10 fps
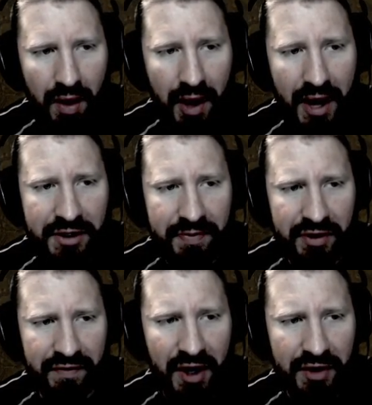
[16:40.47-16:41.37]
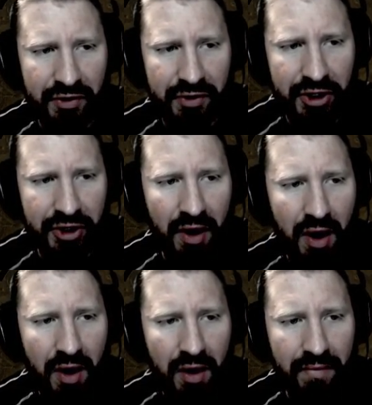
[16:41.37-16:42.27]
Aspect of Concentration.
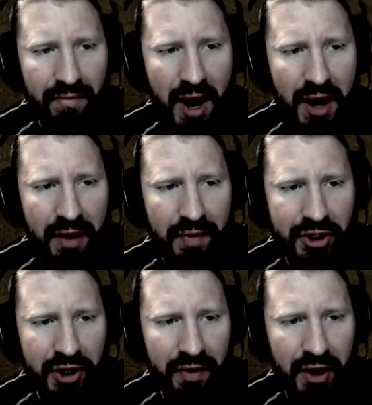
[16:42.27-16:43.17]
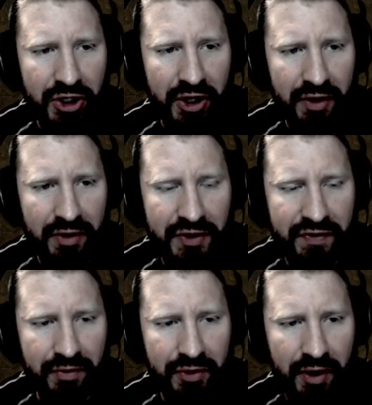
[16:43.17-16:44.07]
Mana regeneration increased
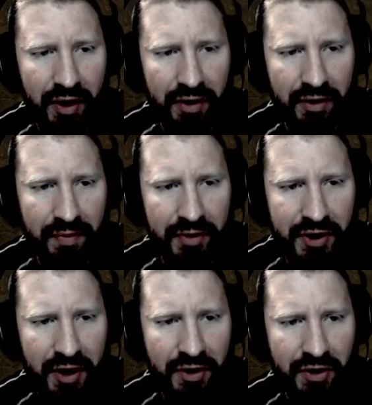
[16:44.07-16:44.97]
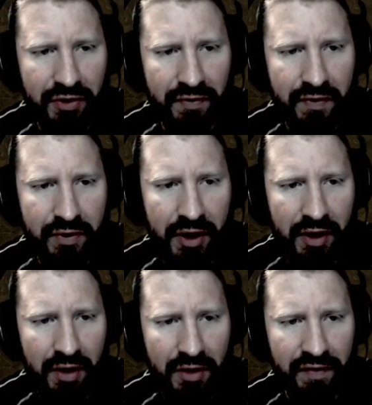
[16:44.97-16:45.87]
from 20 to 30% to
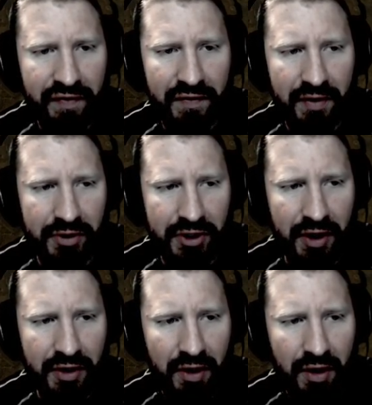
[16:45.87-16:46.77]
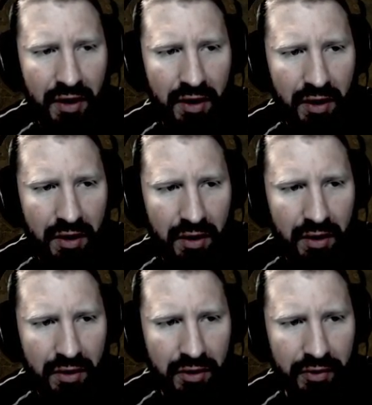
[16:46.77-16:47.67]
40 to 50%.
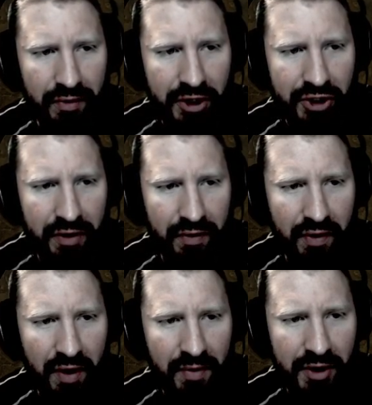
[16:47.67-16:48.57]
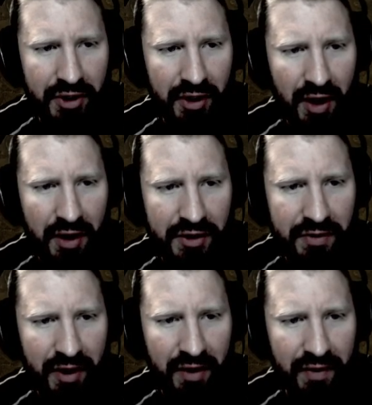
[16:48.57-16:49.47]
Duration requirement to gain
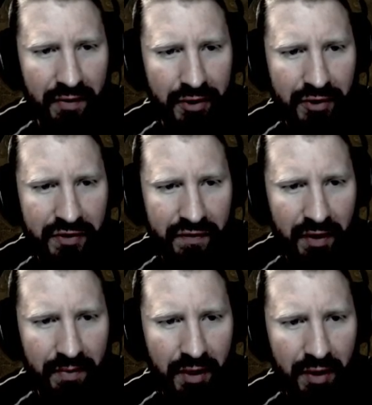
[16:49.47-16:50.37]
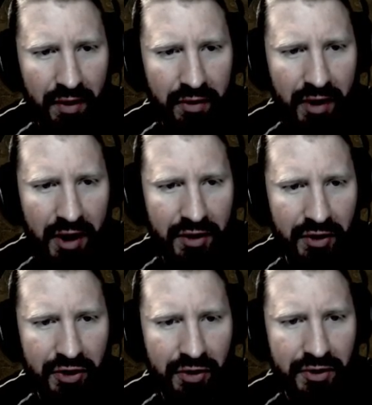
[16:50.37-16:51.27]
its benefit reduced from 3 to
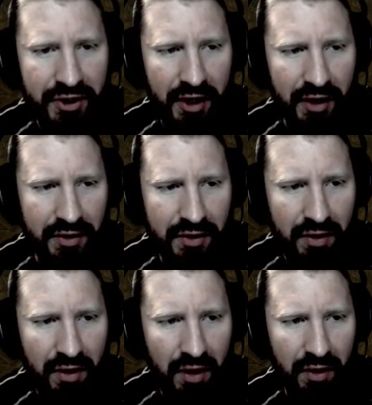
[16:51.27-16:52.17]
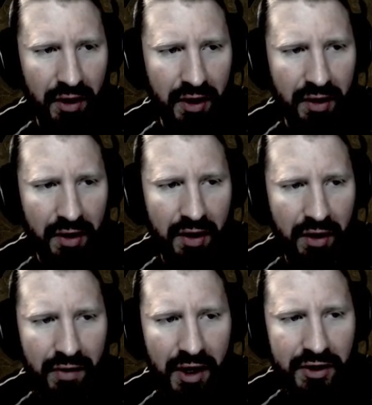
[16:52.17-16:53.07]
2 seconds. Okay, and then
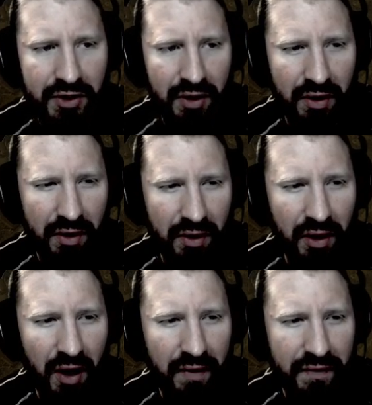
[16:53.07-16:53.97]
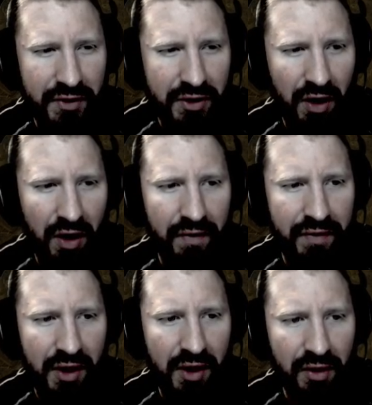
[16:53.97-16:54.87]
Uniques, Gloves
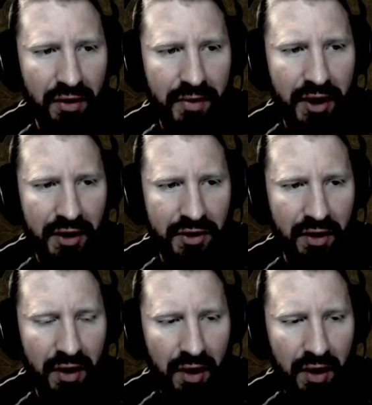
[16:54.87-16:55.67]
of the Illuminator.